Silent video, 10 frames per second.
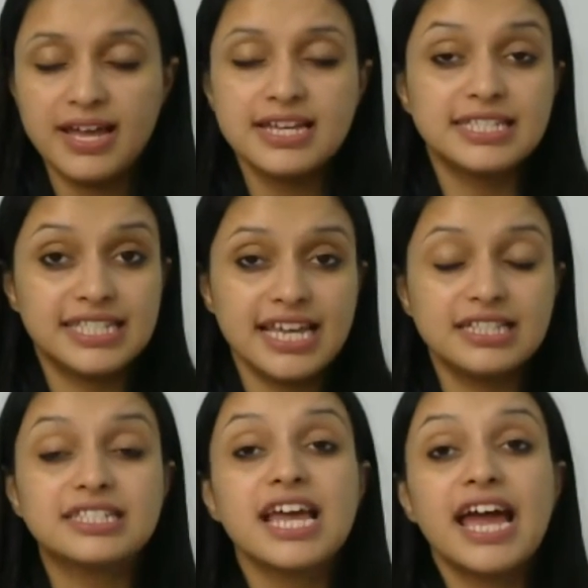
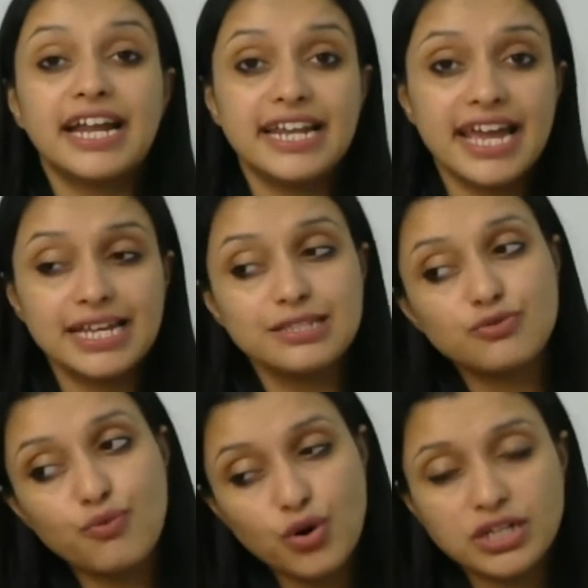cells, and hence
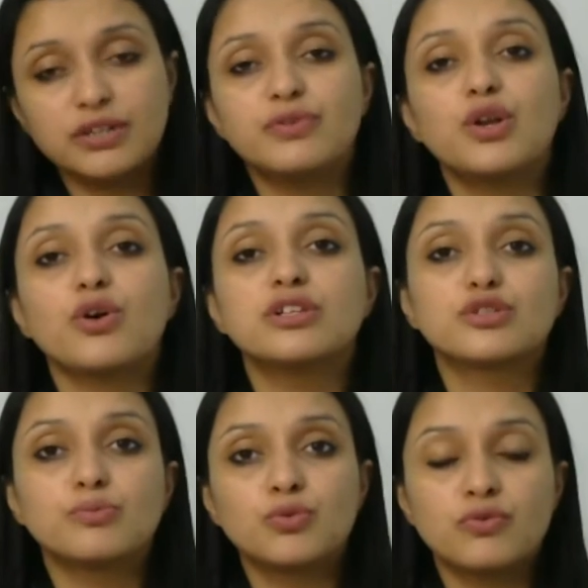water will
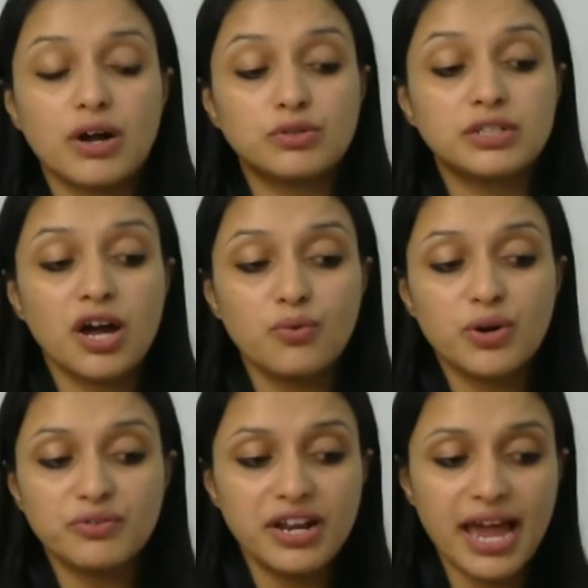also move out. Now
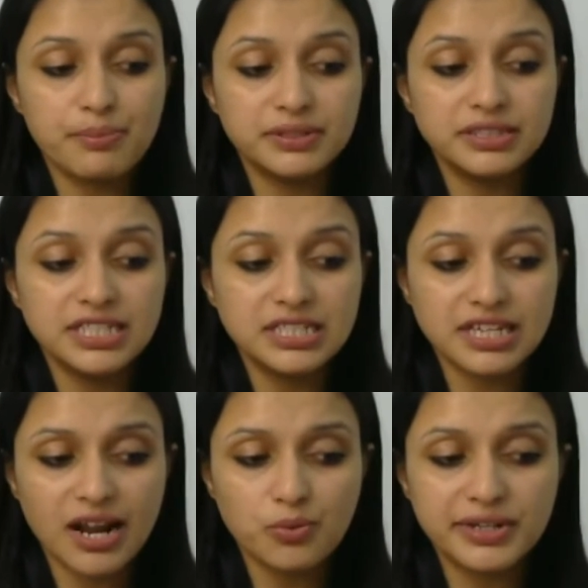what will happen? These
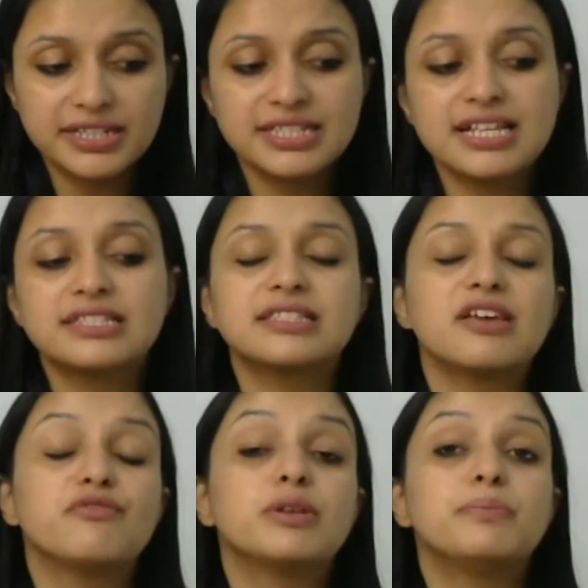surrounding cells, they
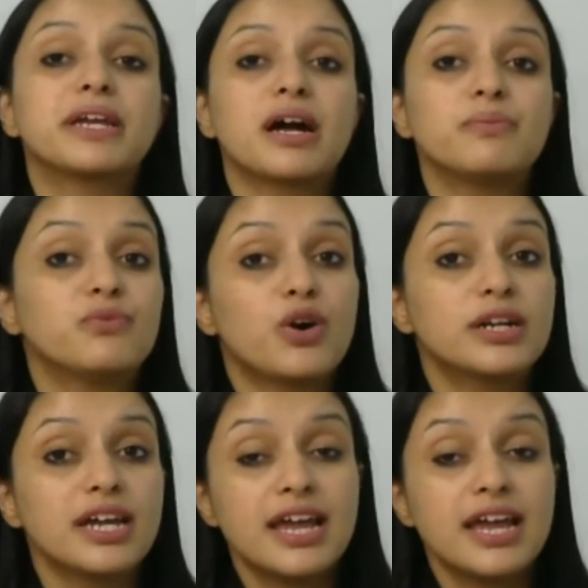will become what?